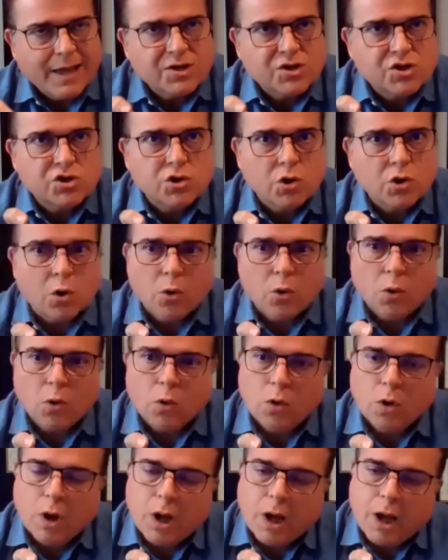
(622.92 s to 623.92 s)

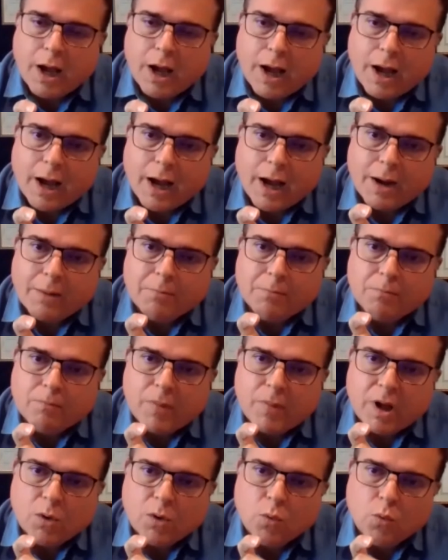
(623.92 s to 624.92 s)
So
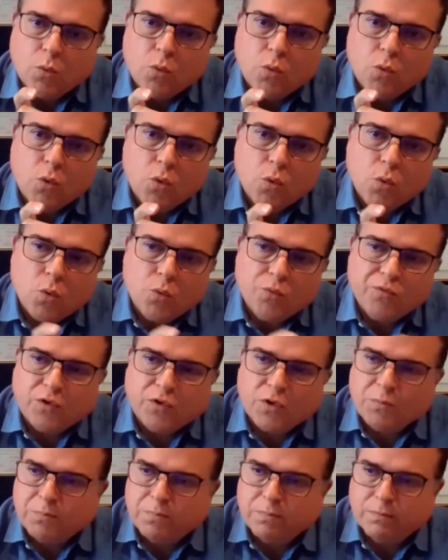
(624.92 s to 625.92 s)

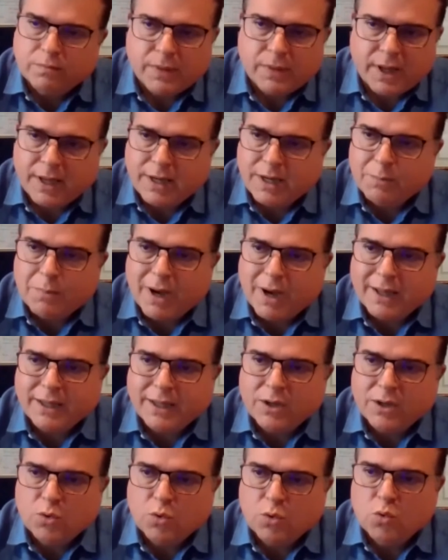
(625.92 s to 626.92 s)
for
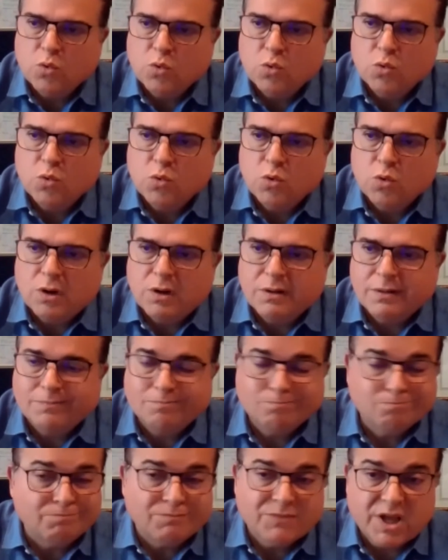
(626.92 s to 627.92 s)
anybody who
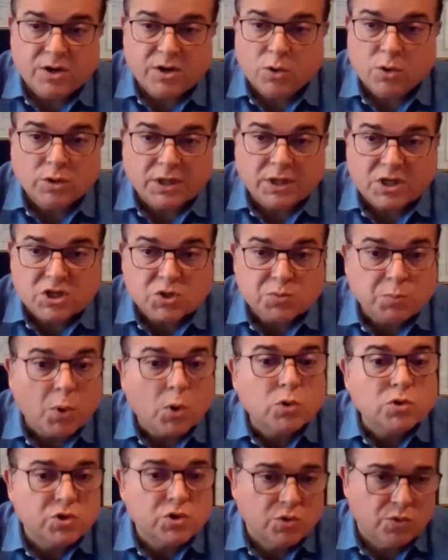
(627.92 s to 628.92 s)
they are not
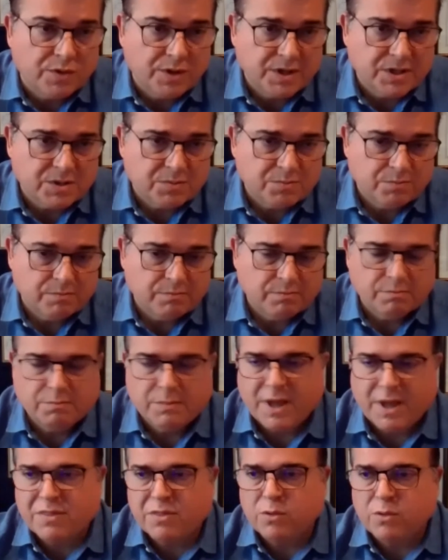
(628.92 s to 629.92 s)
exposed to this
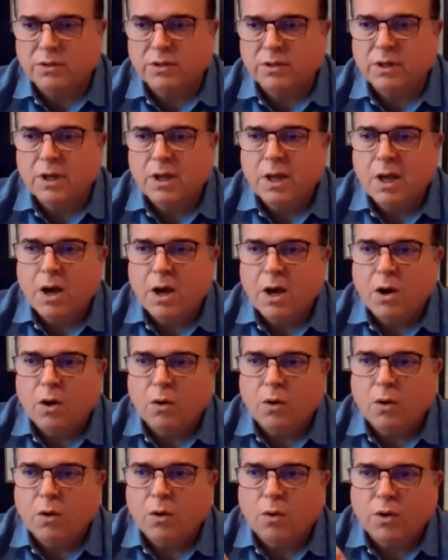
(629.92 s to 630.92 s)
method,
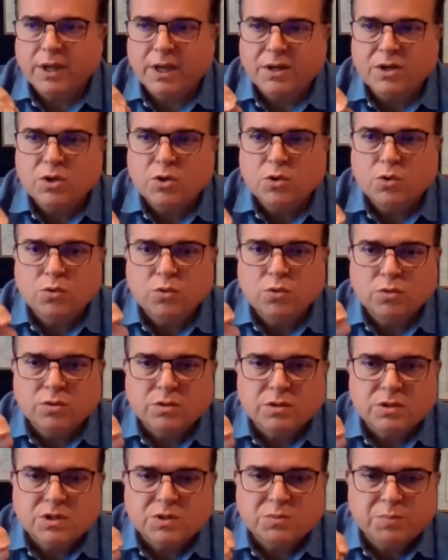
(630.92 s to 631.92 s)
can
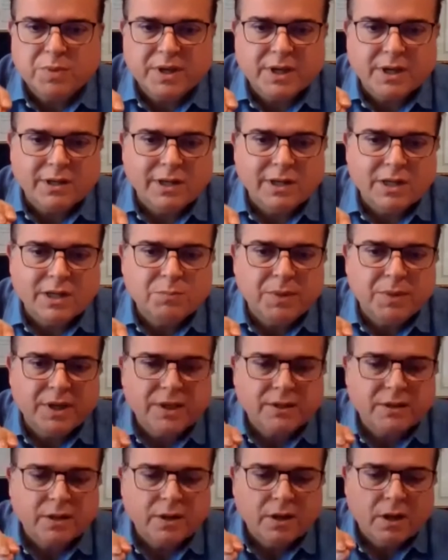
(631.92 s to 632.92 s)
you speak a little
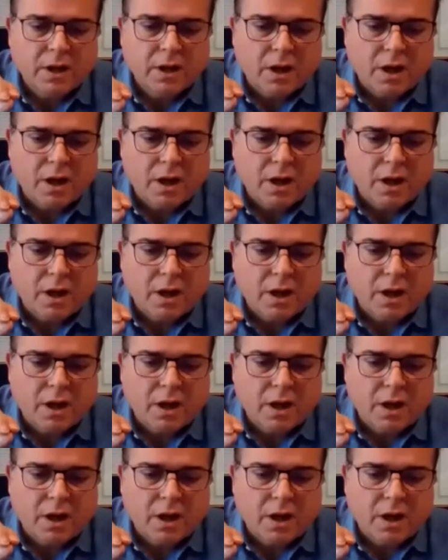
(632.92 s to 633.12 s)
bit